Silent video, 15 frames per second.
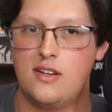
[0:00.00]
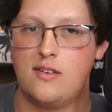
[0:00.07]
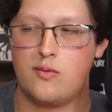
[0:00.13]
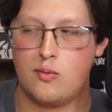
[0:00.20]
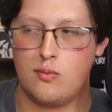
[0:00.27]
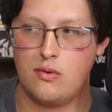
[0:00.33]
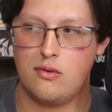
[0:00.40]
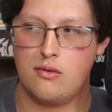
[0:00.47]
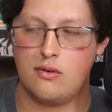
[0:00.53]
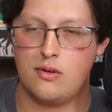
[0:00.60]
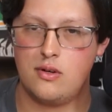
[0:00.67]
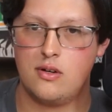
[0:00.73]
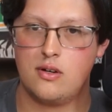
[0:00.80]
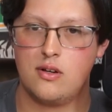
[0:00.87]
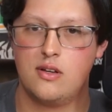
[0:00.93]
For real,
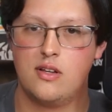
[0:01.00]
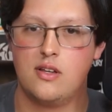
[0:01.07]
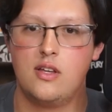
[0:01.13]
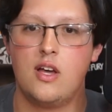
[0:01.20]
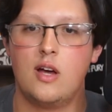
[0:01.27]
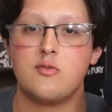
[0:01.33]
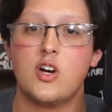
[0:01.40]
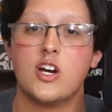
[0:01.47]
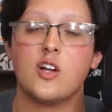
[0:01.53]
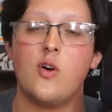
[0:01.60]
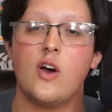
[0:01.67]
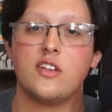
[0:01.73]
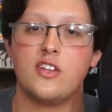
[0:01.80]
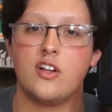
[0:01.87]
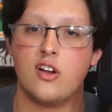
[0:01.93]
dog. I'm trying to go
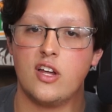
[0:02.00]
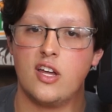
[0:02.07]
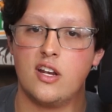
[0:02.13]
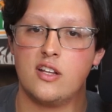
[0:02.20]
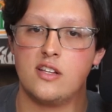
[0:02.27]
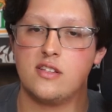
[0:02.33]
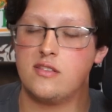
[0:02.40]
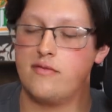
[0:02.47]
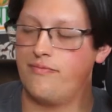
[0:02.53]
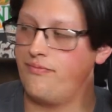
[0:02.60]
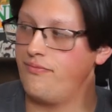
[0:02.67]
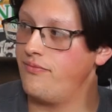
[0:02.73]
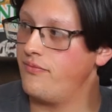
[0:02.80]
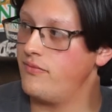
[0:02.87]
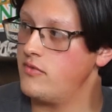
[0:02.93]
out there again
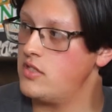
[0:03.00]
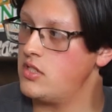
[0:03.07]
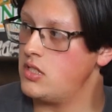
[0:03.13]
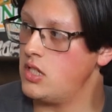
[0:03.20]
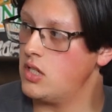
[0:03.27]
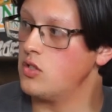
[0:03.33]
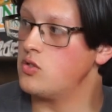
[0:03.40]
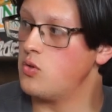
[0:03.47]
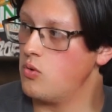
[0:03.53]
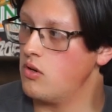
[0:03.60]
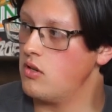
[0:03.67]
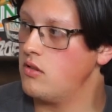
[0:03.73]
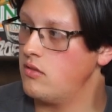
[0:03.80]
to take a tour.